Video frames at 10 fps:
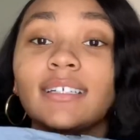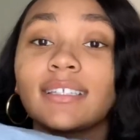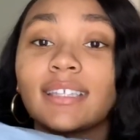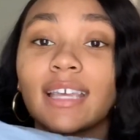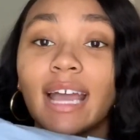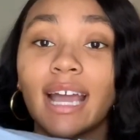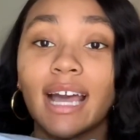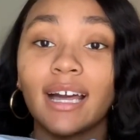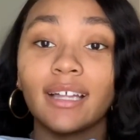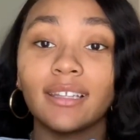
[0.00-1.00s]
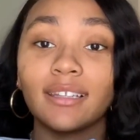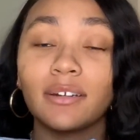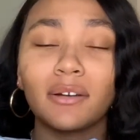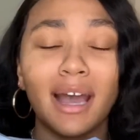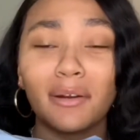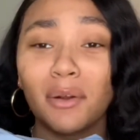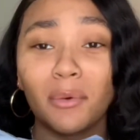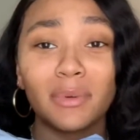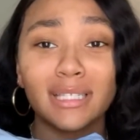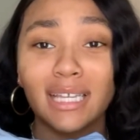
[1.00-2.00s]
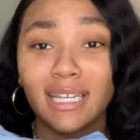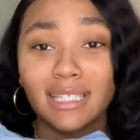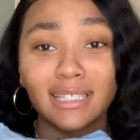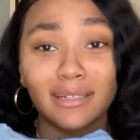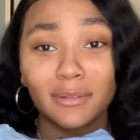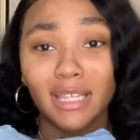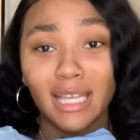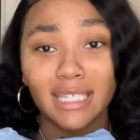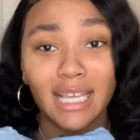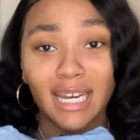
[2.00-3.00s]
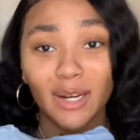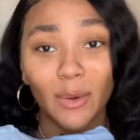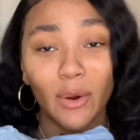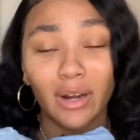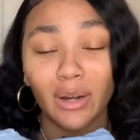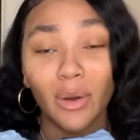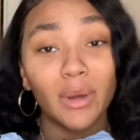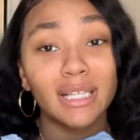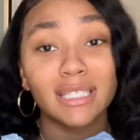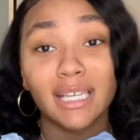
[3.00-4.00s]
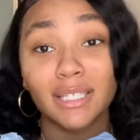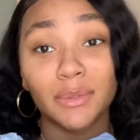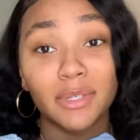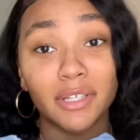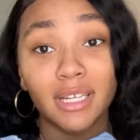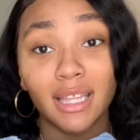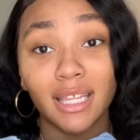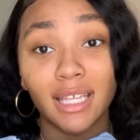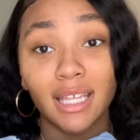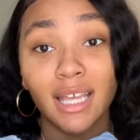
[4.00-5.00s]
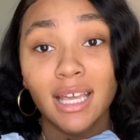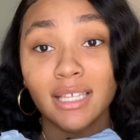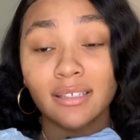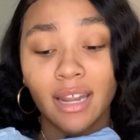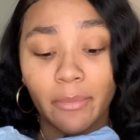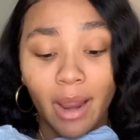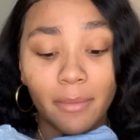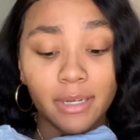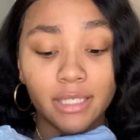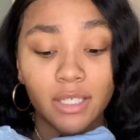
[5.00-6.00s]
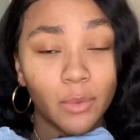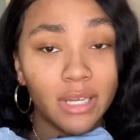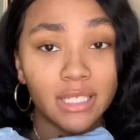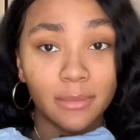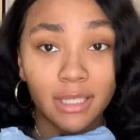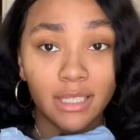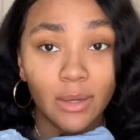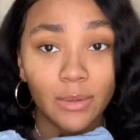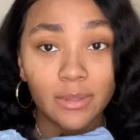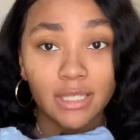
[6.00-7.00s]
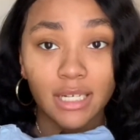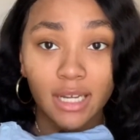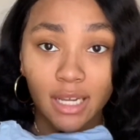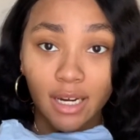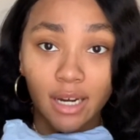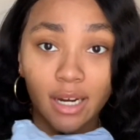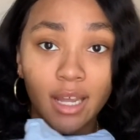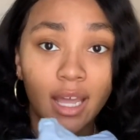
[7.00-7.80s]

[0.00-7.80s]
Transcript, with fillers: See, I got a little, I don't know what's in this little thing because I didn't order no accessories or nothing. So they probably just squeeze some clothes in here.